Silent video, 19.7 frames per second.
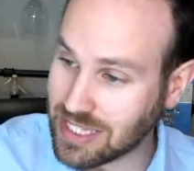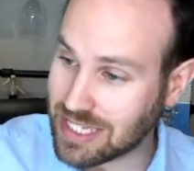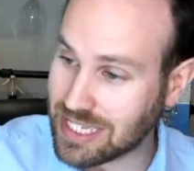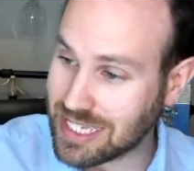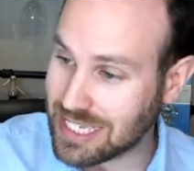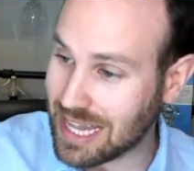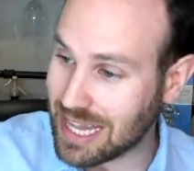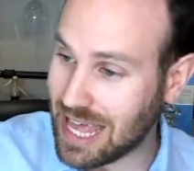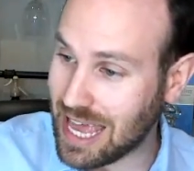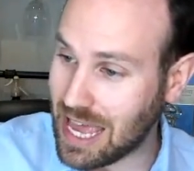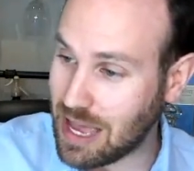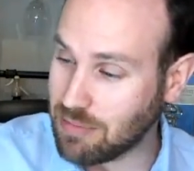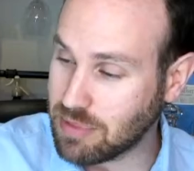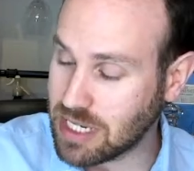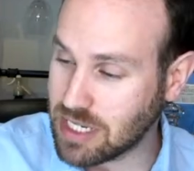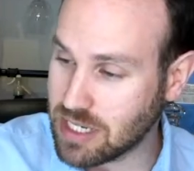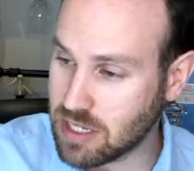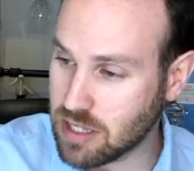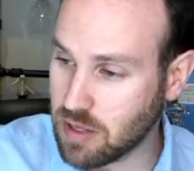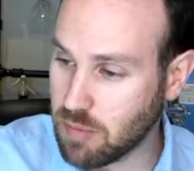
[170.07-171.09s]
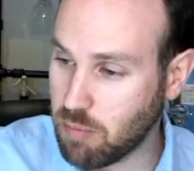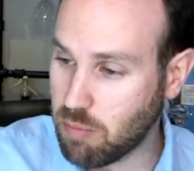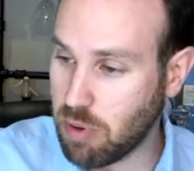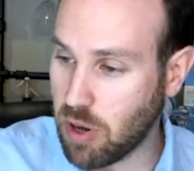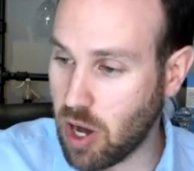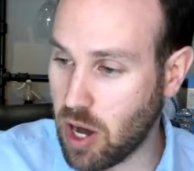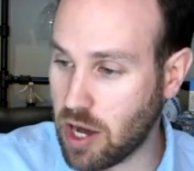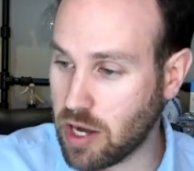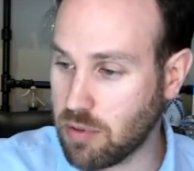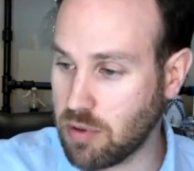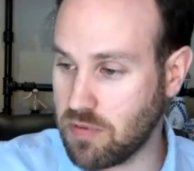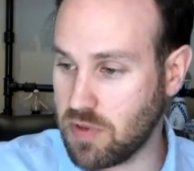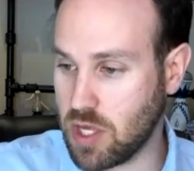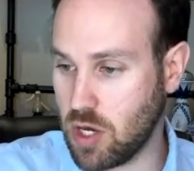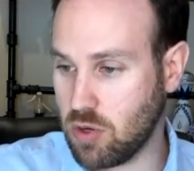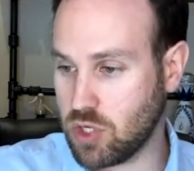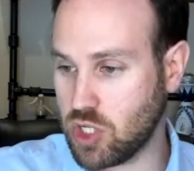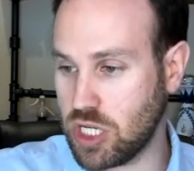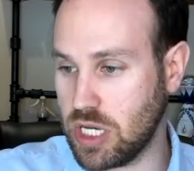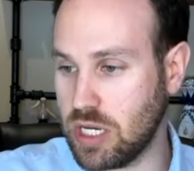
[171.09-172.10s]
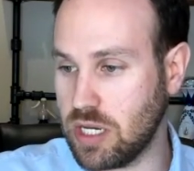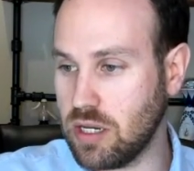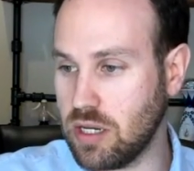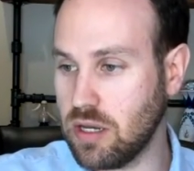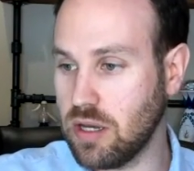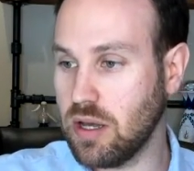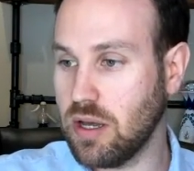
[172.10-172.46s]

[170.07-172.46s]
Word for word: slammed into the bottom of the ocean